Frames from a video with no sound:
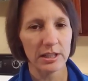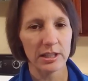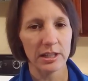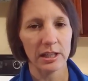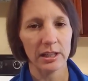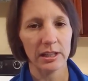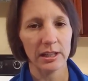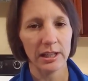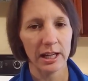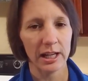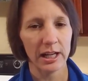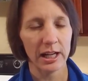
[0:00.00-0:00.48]

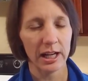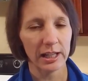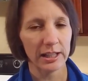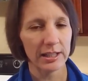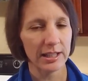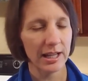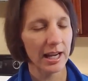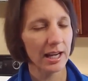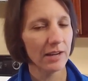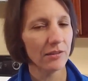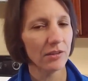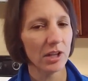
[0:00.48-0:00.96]
and that,
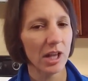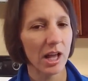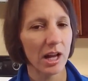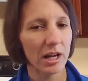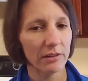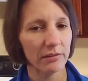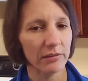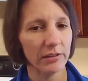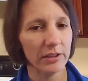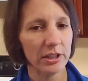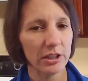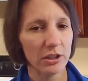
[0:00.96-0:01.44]
because I have a
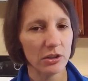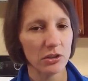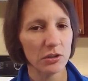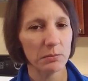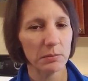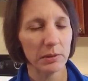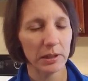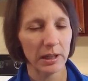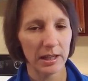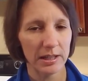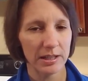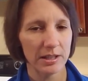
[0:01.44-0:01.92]
lot of
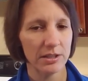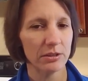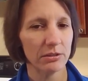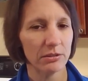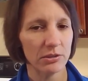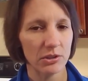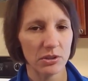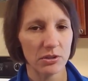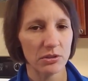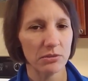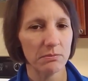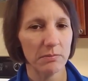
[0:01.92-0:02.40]
videos, but I
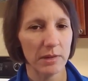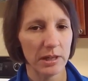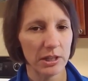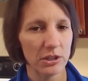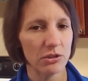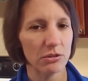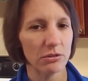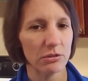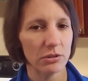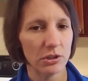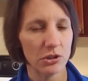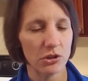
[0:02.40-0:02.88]
still just make
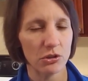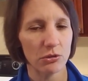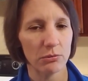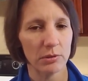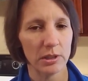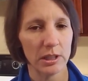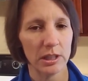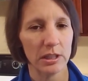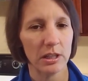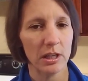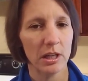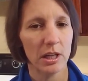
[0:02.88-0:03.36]
sure that you
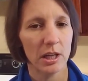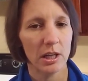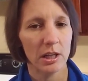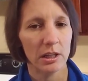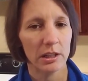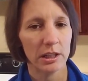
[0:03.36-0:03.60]
read